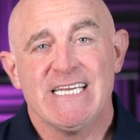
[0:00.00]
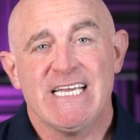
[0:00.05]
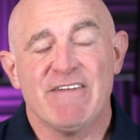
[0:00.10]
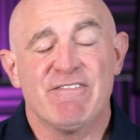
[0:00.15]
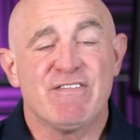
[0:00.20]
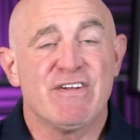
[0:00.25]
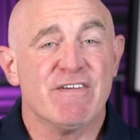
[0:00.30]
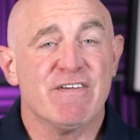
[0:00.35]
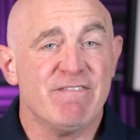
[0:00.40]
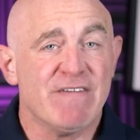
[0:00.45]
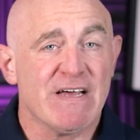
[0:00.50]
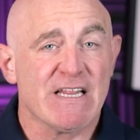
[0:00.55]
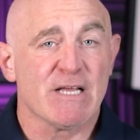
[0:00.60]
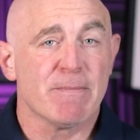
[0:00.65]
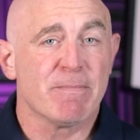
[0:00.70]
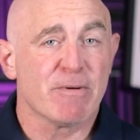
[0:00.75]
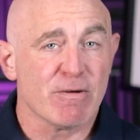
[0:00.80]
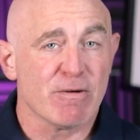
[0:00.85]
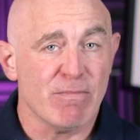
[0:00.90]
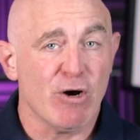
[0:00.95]
If
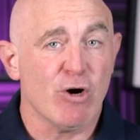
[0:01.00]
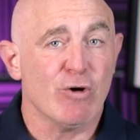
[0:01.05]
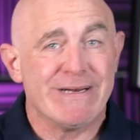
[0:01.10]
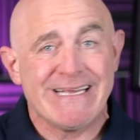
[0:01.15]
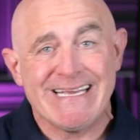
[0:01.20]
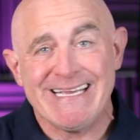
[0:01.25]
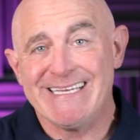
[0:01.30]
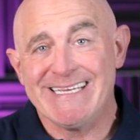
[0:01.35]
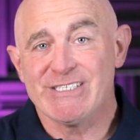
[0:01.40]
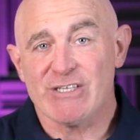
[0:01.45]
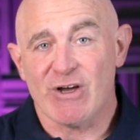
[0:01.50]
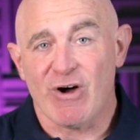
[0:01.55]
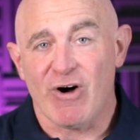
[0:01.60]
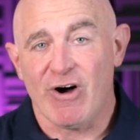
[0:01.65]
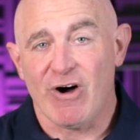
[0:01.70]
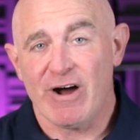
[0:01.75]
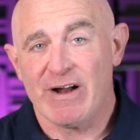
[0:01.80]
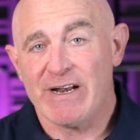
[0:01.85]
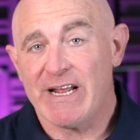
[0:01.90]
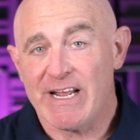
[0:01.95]
developer mode is
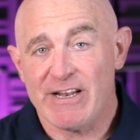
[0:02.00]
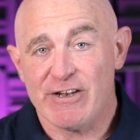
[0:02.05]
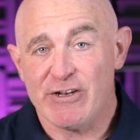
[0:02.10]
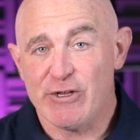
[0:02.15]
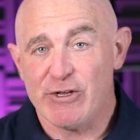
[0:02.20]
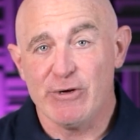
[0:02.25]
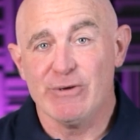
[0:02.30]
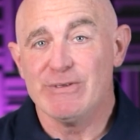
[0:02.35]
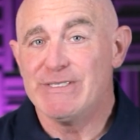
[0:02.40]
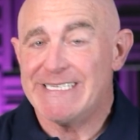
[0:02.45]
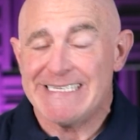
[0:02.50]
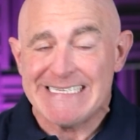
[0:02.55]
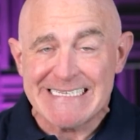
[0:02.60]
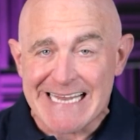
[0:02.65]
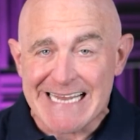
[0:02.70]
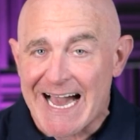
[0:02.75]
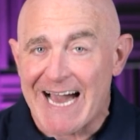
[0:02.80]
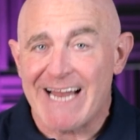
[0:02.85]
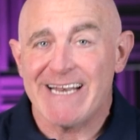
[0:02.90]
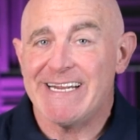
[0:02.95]
on and you did
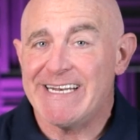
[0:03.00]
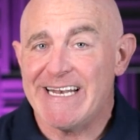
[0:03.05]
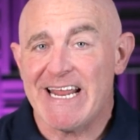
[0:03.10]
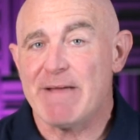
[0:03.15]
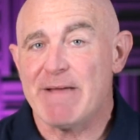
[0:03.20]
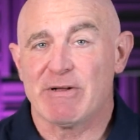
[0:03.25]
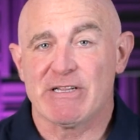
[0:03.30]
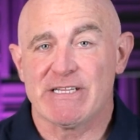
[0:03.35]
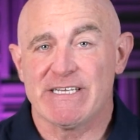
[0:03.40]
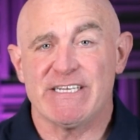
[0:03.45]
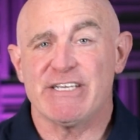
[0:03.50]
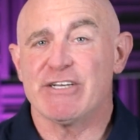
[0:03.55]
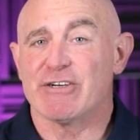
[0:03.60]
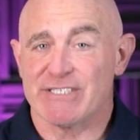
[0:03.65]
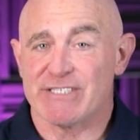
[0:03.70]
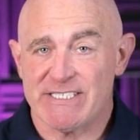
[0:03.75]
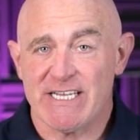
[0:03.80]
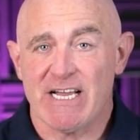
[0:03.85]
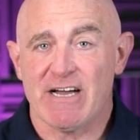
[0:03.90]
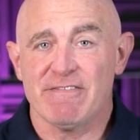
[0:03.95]
not enable it
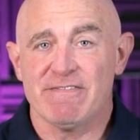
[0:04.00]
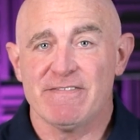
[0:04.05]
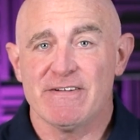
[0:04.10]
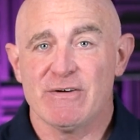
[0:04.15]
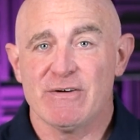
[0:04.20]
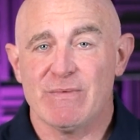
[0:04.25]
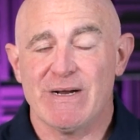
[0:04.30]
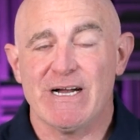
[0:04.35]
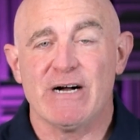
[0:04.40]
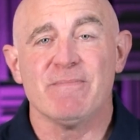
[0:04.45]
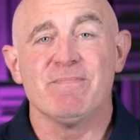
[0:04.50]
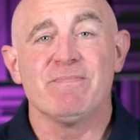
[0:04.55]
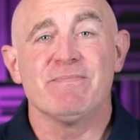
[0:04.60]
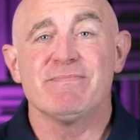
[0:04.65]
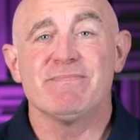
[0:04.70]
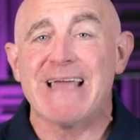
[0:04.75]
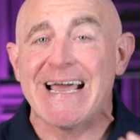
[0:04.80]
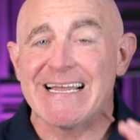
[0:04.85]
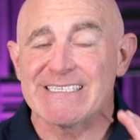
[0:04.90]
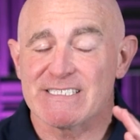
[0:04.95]
yourself, well,
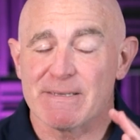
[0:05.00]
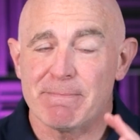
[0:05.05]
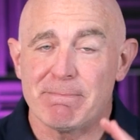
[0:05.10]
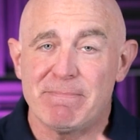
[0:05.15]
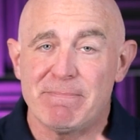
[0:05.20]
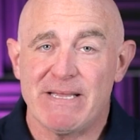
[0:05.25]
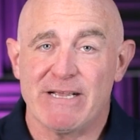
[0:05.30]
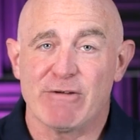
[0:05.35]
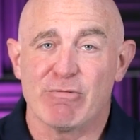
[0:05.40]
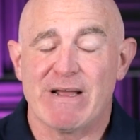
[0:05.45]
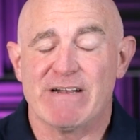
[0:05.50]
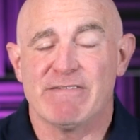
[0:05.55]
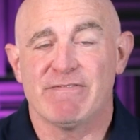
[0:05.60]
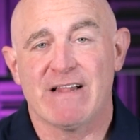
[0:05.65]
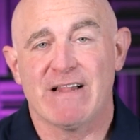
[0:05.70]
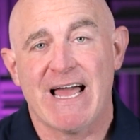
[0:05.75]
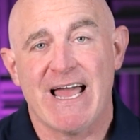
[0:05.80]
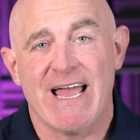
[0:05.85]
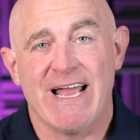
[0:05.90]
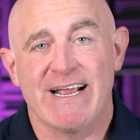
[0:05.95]
that's a big red
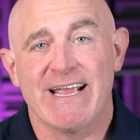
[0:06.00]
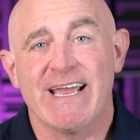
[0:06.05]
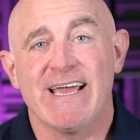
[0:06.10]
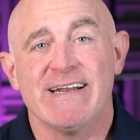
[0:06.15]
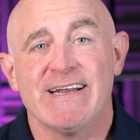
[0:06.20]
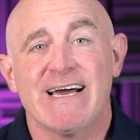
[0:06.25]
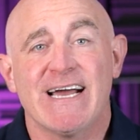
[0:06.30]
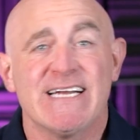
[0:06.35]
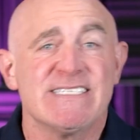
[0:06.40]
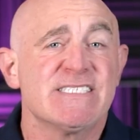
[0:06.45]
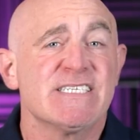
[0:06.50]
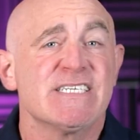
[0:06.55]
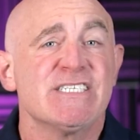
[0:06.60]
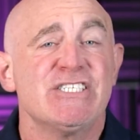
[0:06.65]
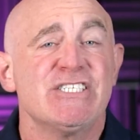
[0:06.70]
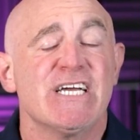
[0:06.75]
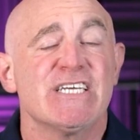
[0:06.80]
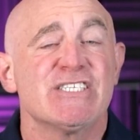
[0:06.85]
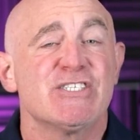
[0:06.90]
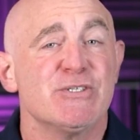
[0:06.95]
flag, and I'd
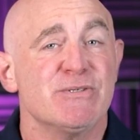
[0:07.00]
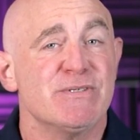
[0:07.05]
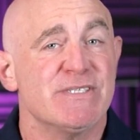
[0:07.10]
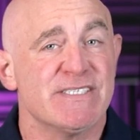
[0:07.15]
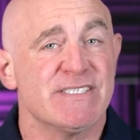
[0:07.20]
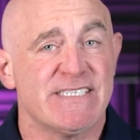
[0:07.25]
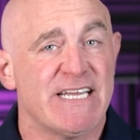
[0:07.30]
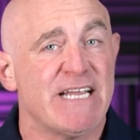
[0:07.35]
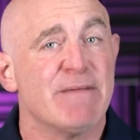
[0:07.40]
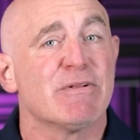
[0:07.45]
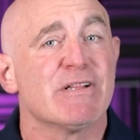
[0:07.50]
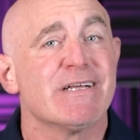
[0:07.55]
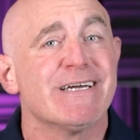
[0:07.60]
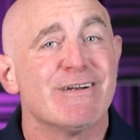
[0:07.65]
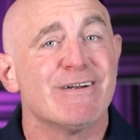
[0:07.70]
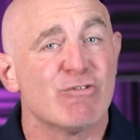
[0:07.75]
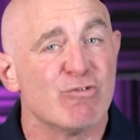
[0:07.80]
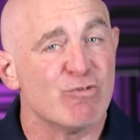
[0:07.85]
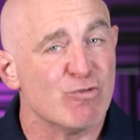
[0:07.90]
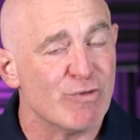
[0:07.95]
suggest you disable
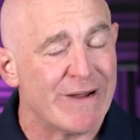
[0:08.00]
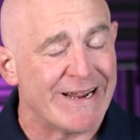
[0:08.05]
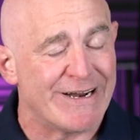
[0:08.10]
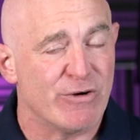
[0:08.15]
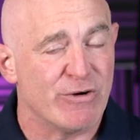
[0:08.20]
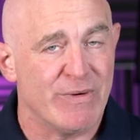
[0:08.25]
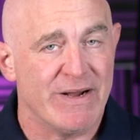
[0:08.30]
it right